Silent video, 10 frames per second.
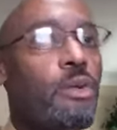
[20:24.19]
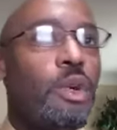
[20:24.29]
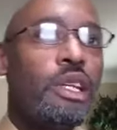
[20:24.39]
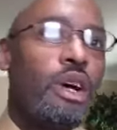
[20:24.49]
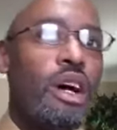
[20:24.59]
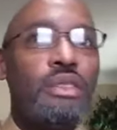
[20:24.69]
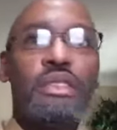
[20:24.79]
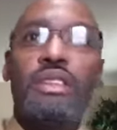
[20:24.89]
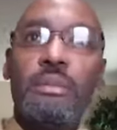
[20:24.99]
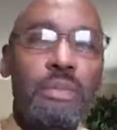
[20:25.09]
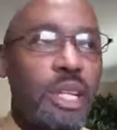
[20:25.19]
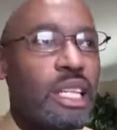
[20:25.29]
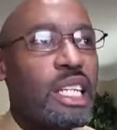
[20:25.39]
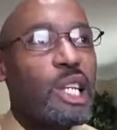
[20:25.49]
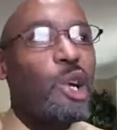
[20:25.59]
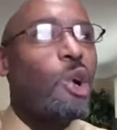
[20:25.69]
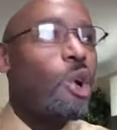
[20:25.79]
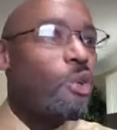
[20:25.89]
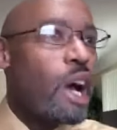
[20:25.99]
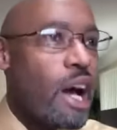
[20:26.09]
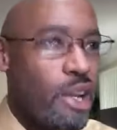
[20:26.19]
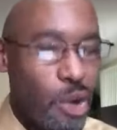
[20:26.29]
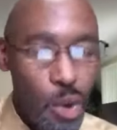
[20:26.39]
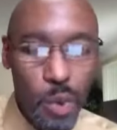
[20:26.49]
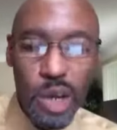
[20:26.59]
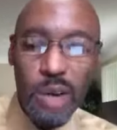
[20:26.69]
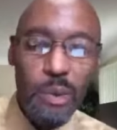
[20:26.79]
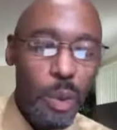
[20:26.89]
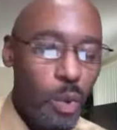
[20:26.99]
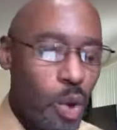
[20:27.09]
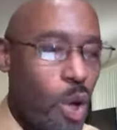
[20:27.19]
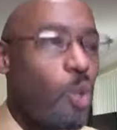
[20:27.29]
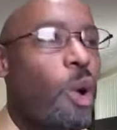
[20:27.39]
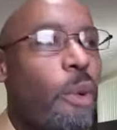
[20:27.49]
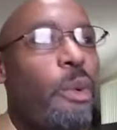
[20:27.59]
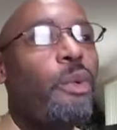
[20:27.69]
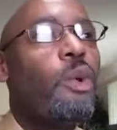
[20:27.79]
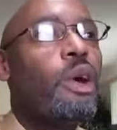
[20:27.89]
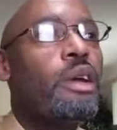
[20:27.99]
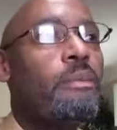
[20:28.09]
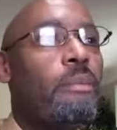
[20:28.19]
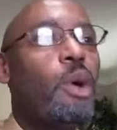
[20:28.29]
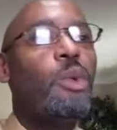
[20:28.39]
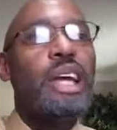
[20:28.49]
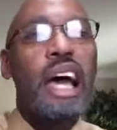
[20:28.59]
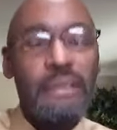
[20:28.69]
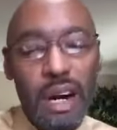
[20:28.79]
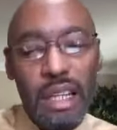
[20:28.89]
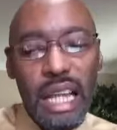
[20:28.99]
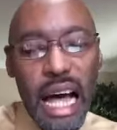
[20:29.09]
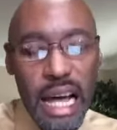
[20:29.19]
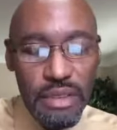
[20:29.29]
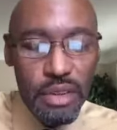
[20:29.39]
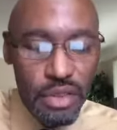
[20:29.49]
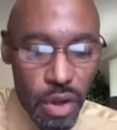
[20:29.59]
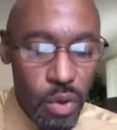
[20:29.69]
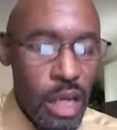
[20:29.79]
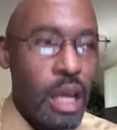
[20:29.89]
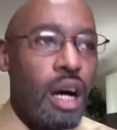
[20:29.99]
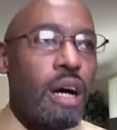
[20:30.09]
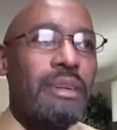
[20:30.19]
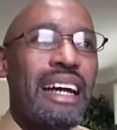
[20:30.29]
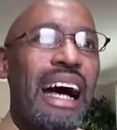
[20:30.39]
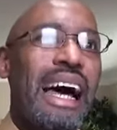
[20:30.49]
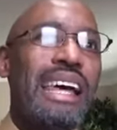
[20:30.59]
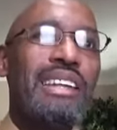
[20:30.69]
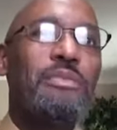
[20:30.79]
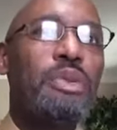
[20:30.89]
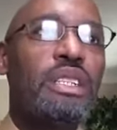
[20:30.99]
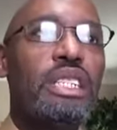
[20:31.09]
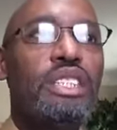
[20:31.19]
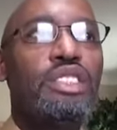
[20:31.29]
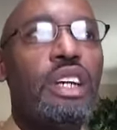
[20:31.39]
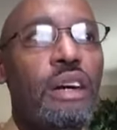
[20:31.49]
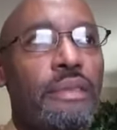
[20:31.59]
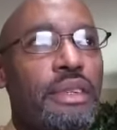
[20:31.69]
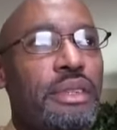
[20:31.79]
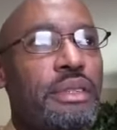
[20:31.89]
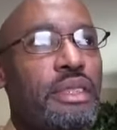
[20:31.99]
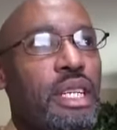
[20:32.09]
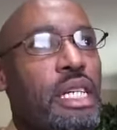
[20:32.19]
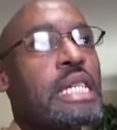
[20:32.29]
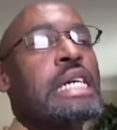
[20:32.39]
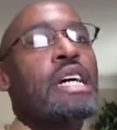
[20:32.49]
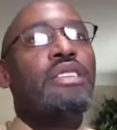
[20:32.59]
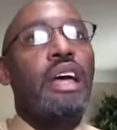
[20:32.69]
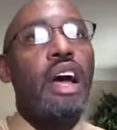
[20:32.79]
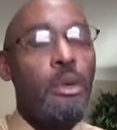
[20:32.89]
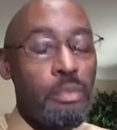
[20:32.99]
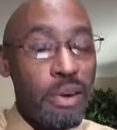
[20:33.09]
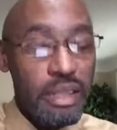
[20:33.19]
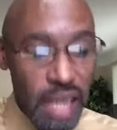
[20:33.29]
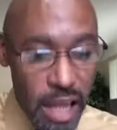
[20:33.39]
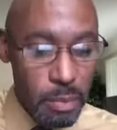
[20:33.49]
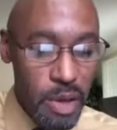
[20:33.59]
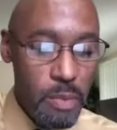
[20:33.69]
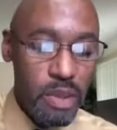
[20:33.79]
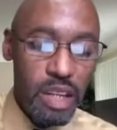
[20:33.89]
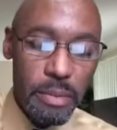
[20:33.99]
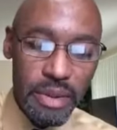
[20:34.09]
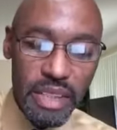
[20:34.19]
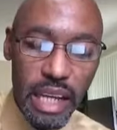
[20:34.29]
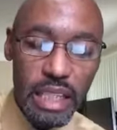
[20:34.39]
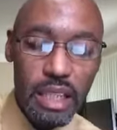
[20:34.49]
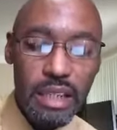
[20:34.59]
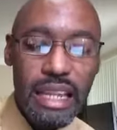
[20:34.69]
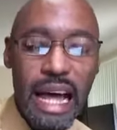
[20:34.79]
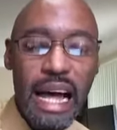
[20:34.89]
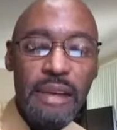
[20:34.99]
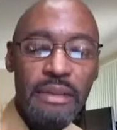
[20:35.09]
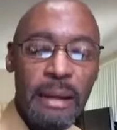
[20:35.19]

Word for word: We lost the ability to go around and do whatever we want when we want it, but we have our lives. And so um, God has put these governors there to help protect people and to protect their lives.